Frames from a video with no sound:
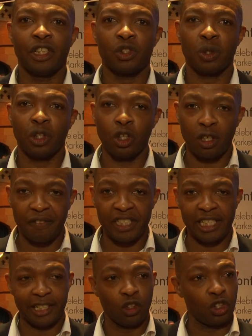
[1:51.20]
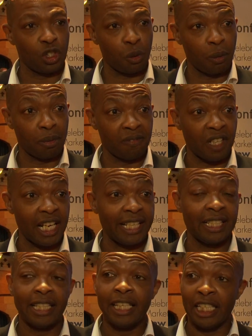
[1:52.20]
You know, so a lot of the technology we
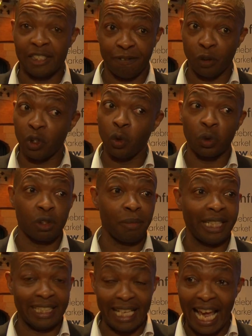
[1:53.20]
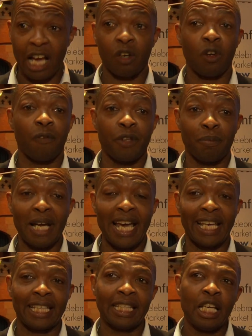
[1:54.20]
provide is fully automated out of the
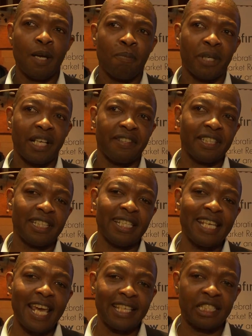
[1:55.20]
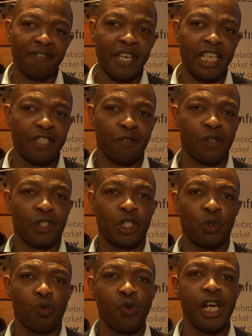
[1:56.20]
bag. But I think the next phase for us
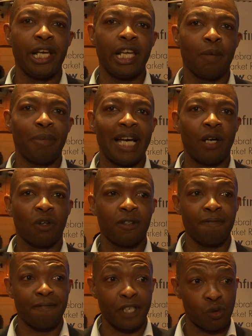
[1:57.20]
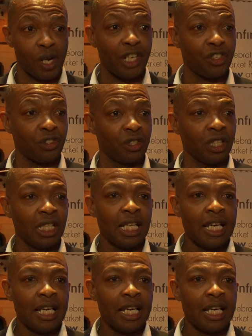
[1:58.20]
is really about configuration.